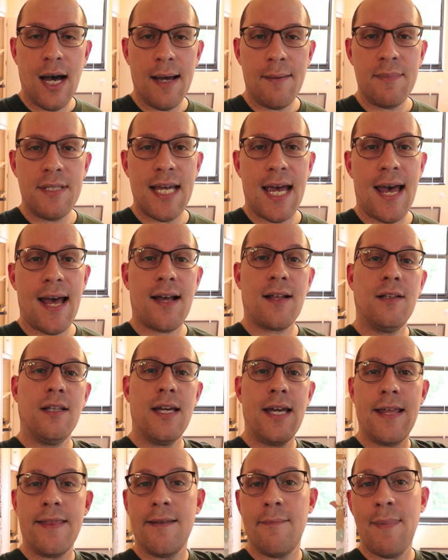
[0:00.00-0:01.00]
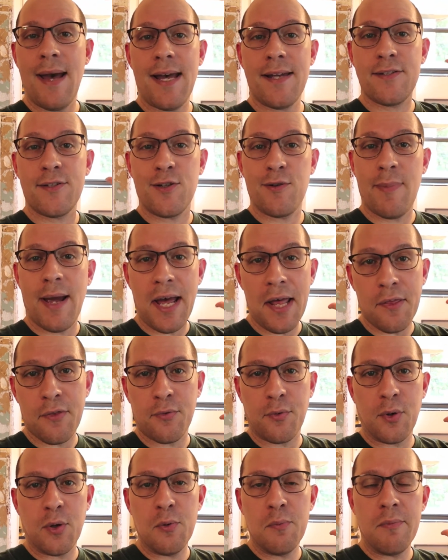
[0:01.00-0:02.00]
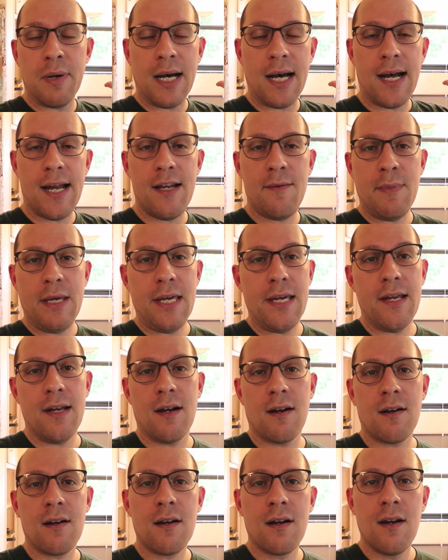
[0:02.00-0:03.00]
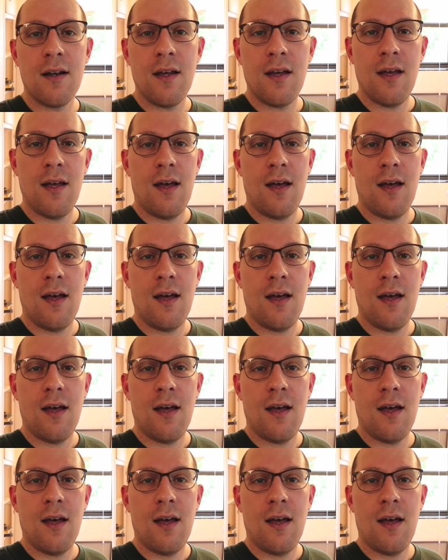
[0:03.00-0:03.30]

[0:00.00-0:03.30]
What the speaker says: I'm tackling the master bathroom behind me here.